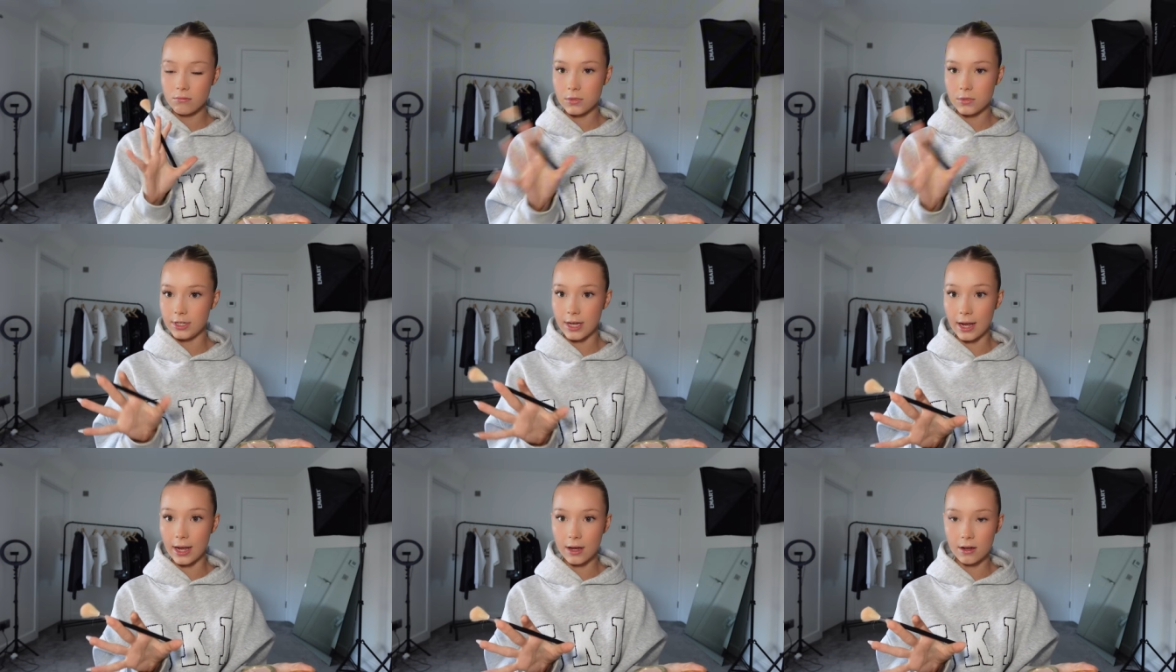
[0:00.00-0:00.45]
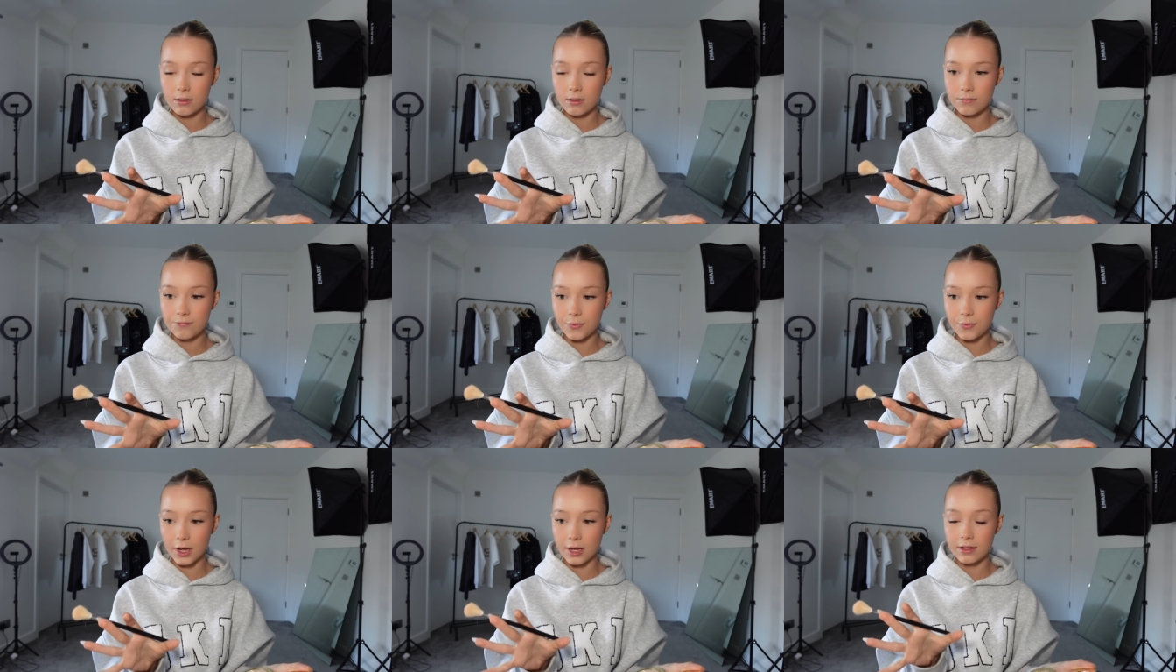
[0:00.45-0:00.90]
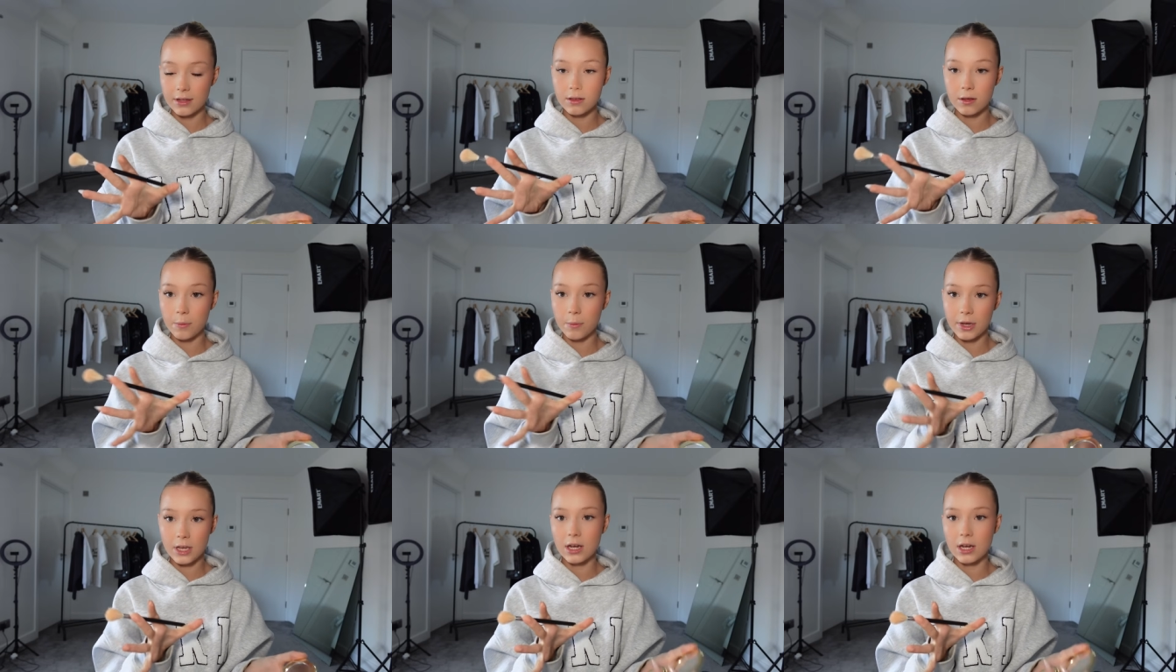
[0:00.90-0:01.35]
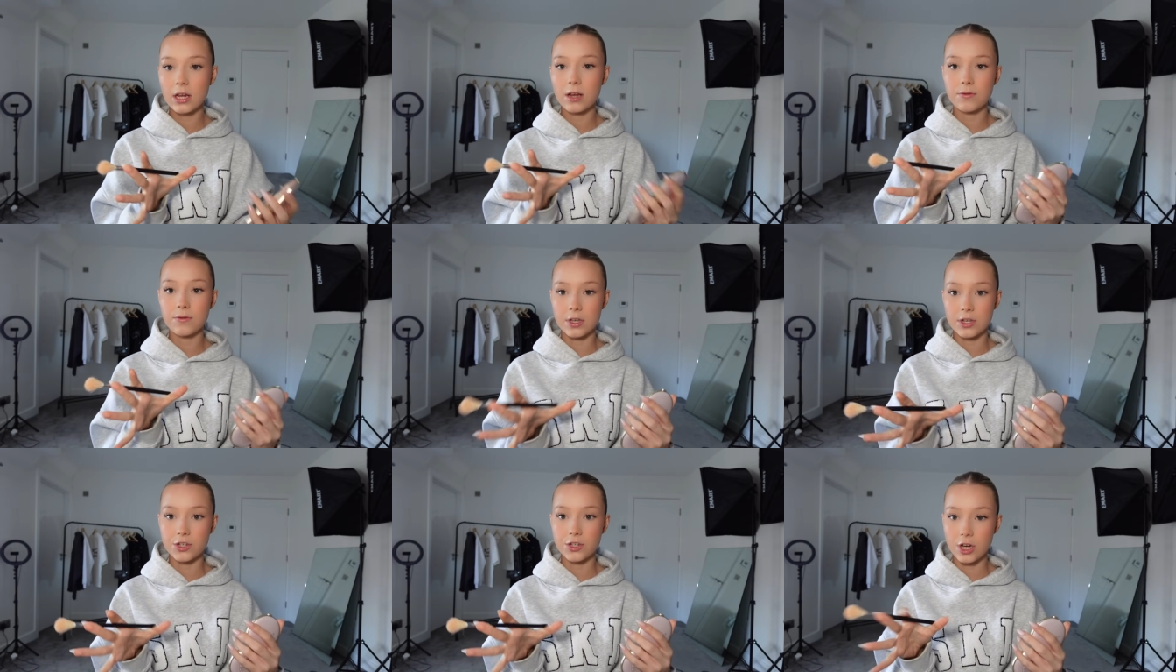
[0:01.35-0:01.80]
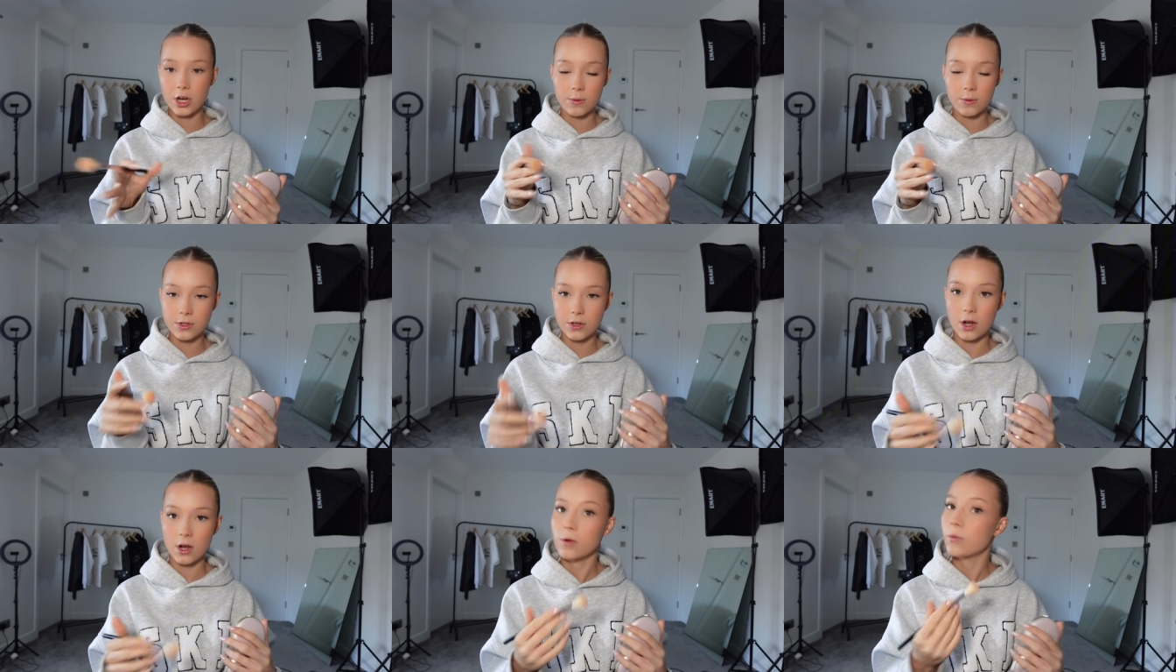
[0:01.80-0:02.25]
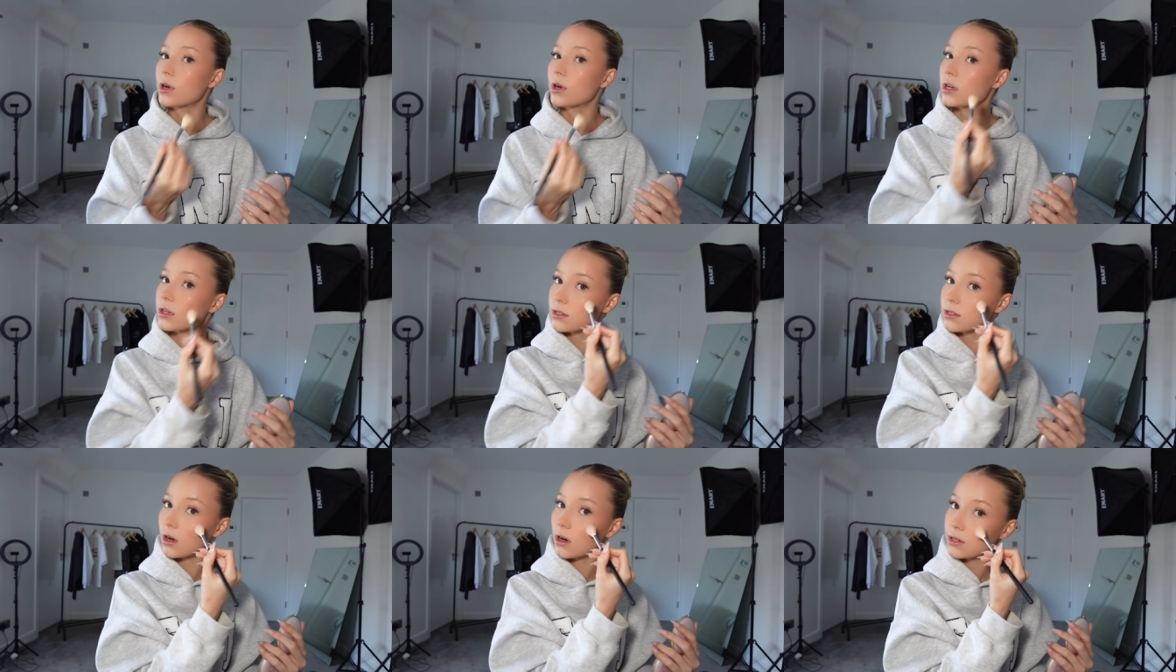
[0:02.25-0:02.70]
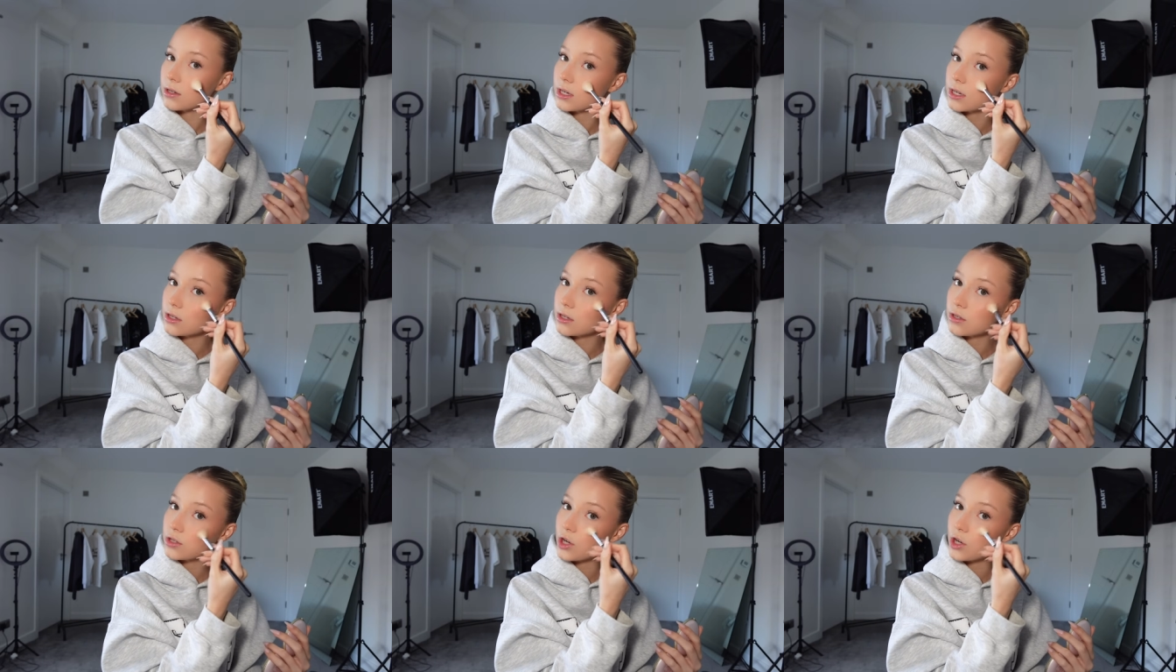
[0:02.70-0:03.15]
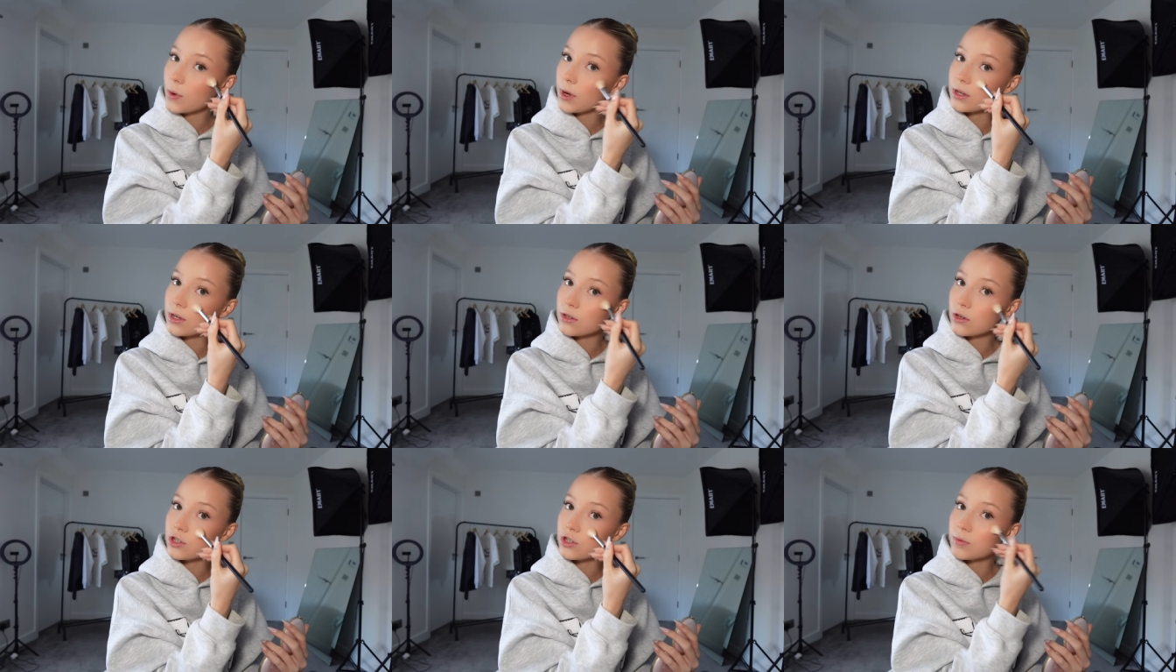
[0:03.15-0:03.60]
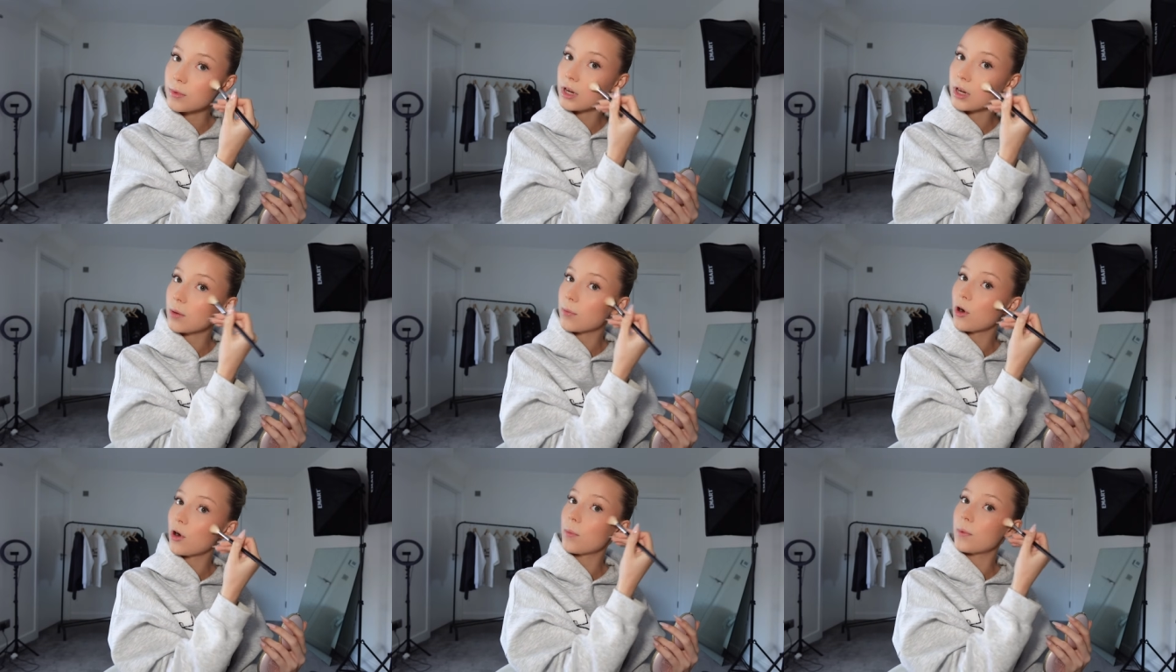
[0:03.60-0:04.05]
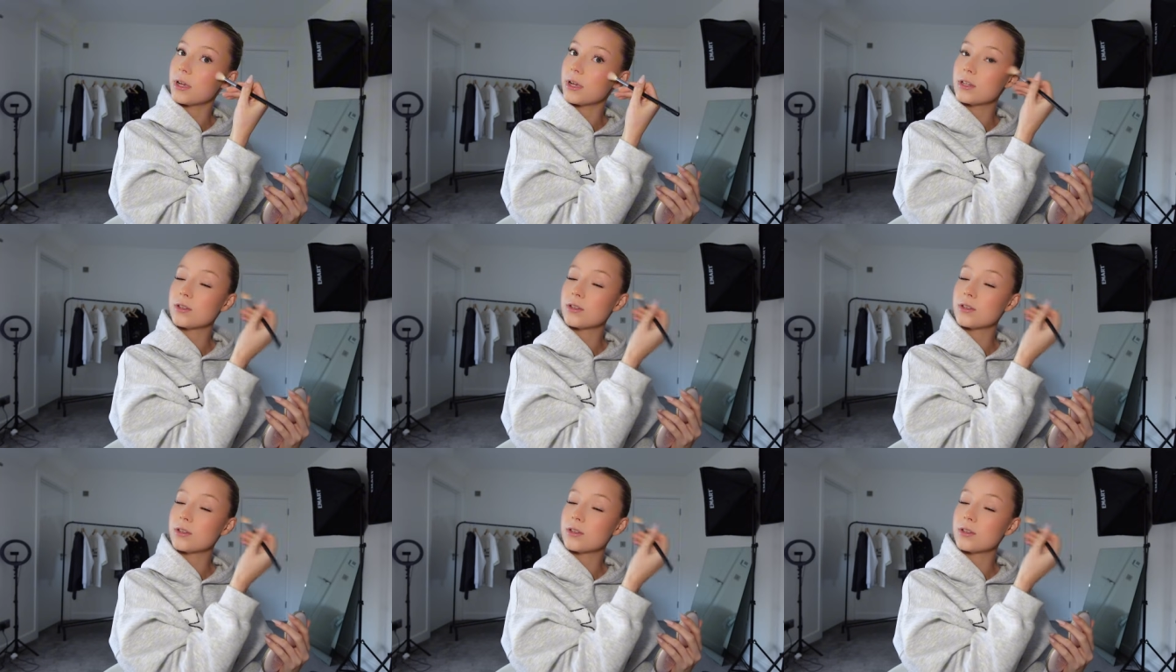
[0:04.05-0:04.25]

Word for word: year. Like the beginning of this year was kind of when I started doing social media properly.